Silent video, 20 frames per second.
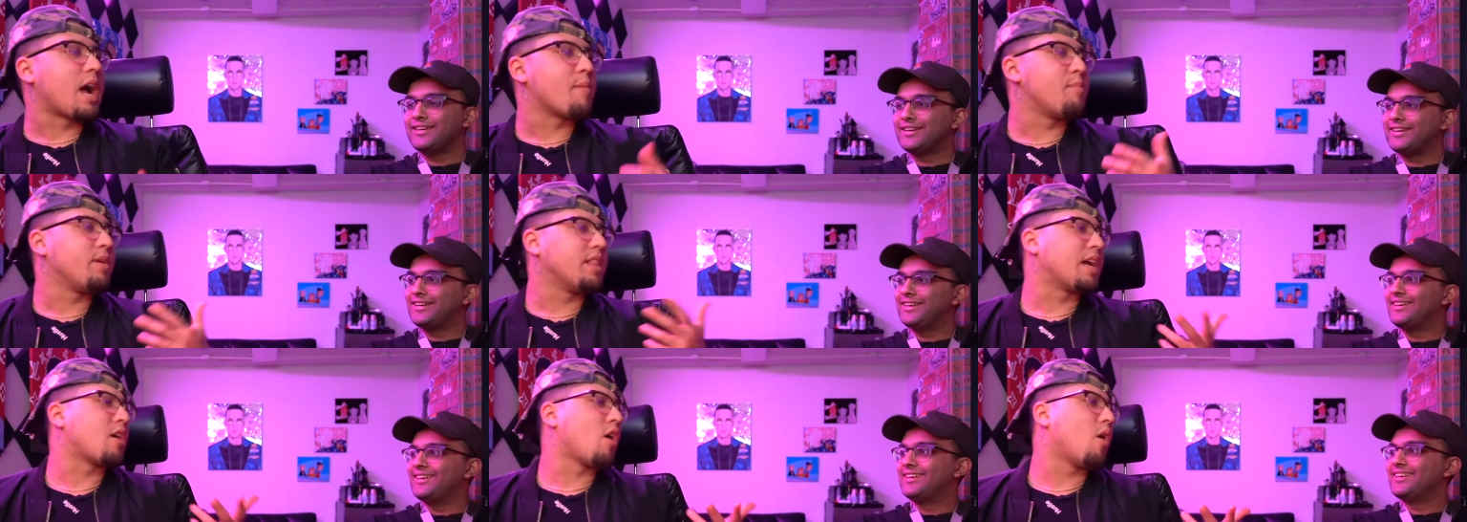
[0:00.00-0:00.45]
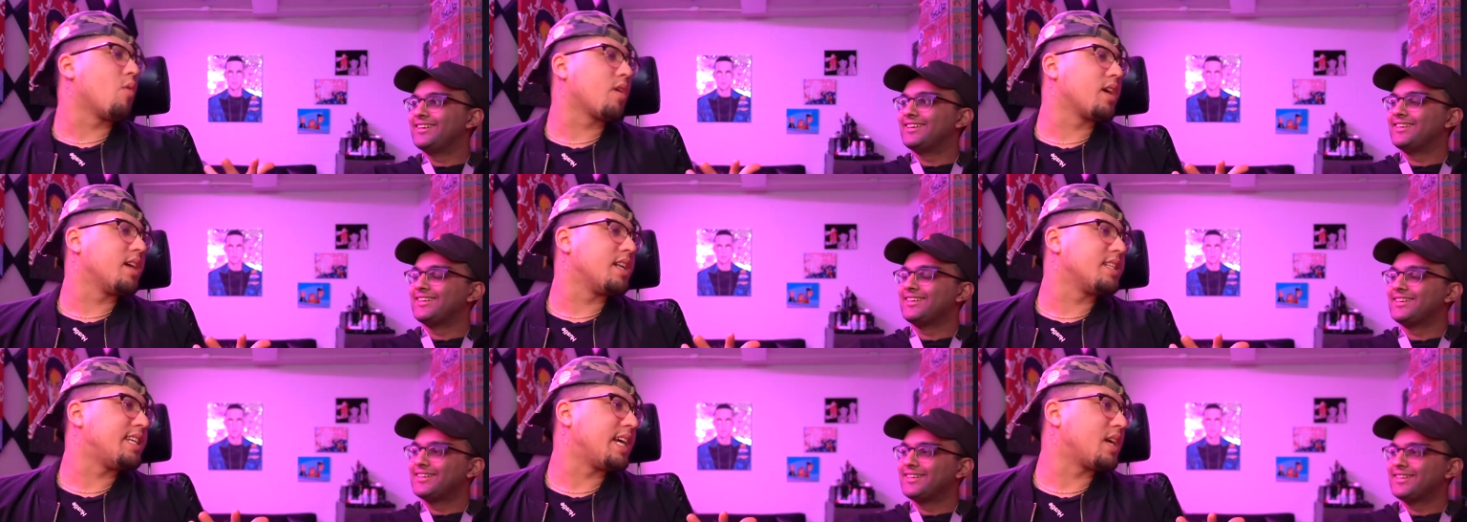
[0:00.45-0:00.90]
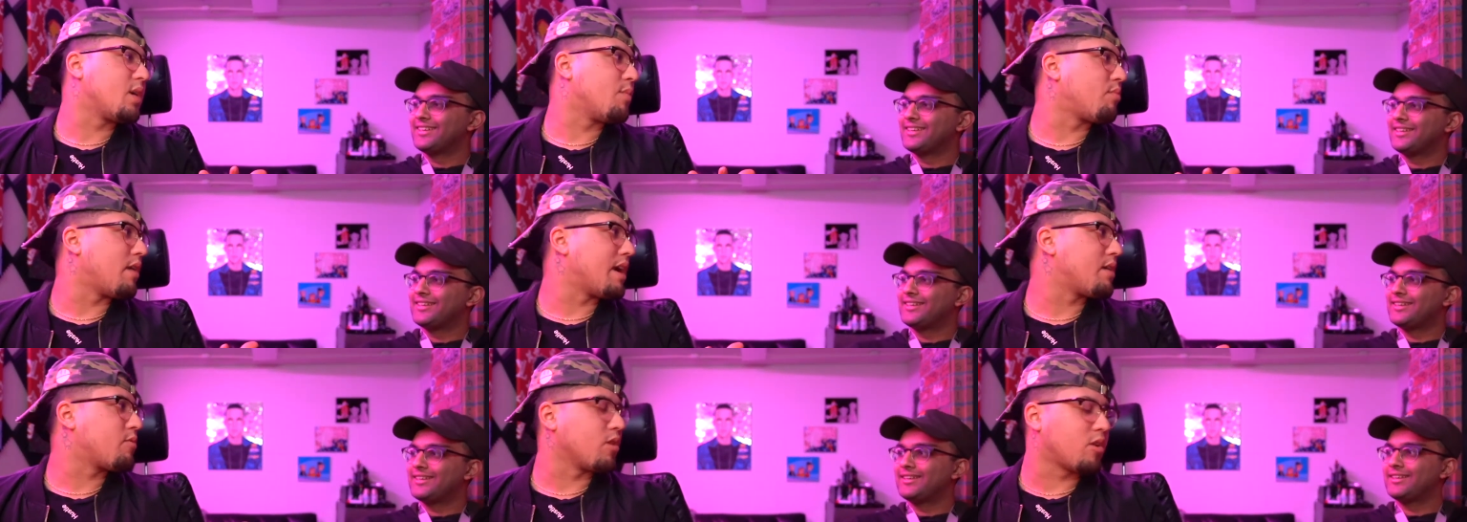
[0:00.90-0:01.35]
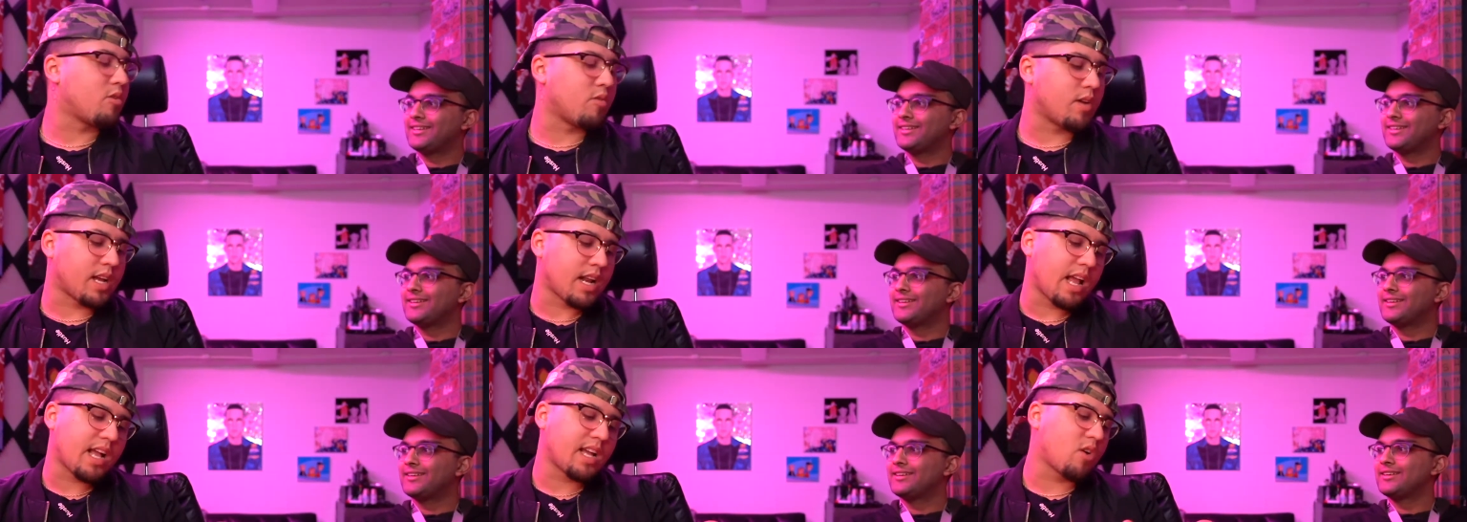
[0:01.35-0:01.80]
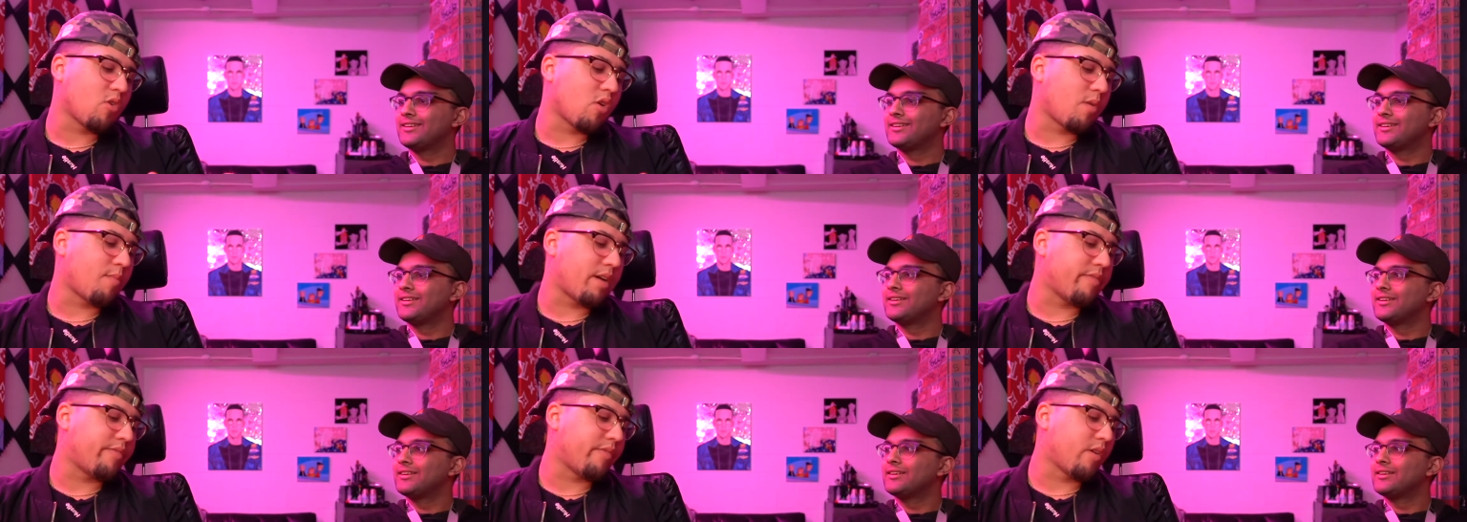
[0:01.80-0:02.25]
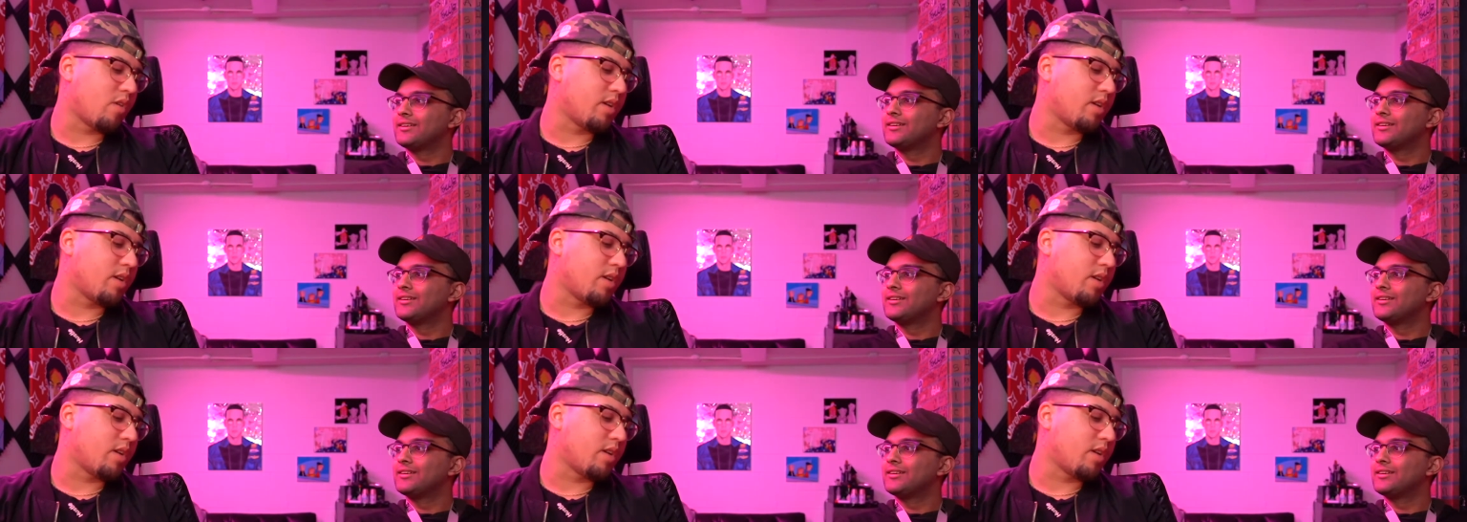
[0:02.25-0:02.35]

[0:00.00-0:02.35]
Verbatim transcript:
Speaker 1: I'd be like, oh, we're gonna take a break real quick, and I could go on my phone,